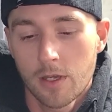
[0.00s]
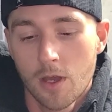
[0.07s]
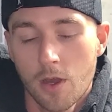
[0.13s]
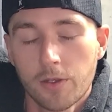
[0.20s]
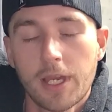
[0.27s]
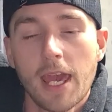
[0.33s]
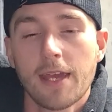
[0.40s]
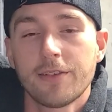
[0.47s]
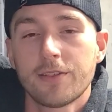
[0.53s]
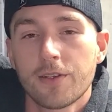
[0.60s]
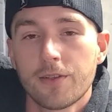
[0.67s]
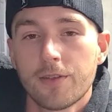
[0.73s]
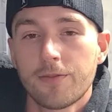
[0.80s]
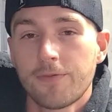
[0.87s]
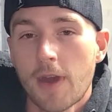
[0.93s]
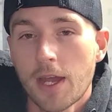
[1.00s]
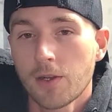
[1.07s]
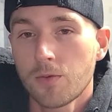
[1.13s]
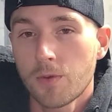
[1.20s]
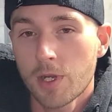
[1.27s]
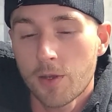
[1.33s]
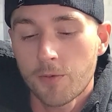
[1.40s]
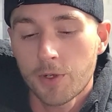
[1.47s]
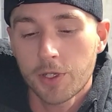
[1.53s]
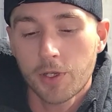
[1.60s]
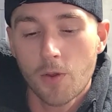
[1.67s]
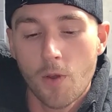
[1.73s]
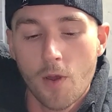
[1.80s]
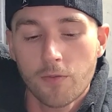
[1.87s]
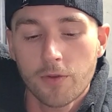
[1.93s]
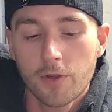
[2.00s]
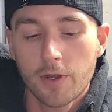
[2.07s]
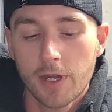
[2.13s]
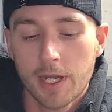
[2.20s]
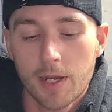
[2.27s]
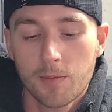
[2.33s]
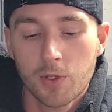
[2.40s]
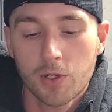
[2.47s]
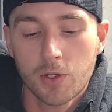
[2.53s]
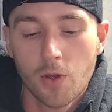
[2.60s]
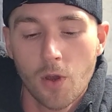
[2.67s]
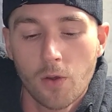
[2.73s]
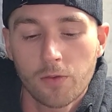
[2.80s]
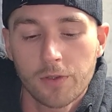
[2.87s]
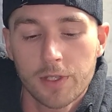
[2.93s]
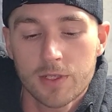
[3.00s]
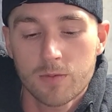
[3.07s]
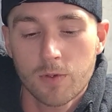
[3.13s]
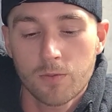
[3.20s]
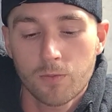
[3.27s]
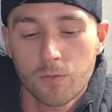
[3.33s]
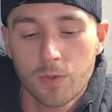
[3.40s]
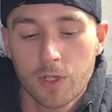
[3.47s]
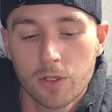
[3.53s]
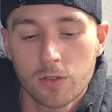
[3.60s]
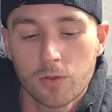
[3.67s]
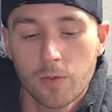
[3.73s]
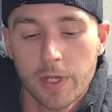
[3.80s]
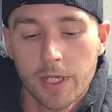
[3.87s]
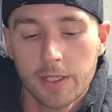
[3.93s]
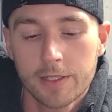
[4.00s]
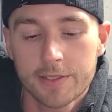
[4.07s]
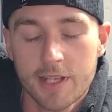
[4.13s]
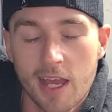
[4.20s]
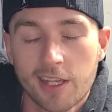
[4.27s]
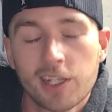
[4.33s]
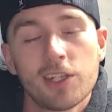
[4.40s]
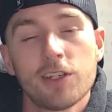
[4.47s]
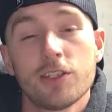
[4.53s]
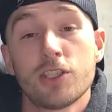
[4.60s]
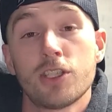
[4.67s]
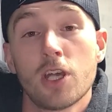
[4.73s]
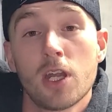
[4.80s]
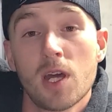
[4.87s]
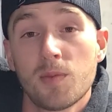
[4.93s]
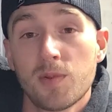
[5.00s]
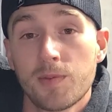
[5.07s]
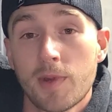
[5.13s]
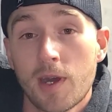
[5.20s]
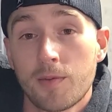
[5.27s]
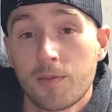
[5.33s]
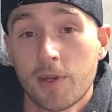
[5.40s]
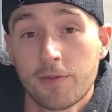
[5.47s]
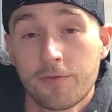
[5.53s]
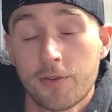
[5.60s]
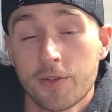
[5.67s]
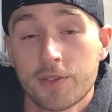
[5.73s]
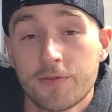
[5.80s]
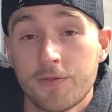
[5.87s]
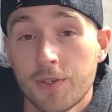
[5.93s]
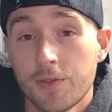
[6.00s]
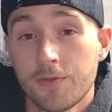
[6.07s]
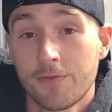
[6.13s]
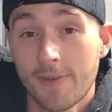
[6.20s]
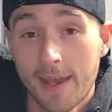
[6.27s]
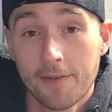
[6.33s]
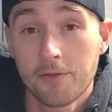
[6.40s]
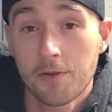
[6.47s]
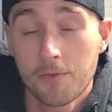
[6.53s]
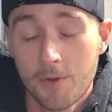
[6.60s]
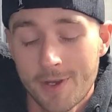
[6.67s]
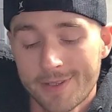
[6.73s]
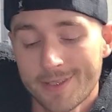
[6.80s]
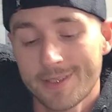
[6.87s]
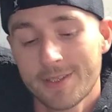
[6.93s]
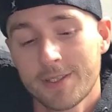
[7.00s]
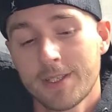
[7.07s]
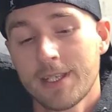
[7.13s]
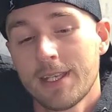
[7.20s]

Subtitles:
Okay, so the final one I want to go over, and I'm going to go over this one real quick because I couldn't shut up about my first few favorite ones,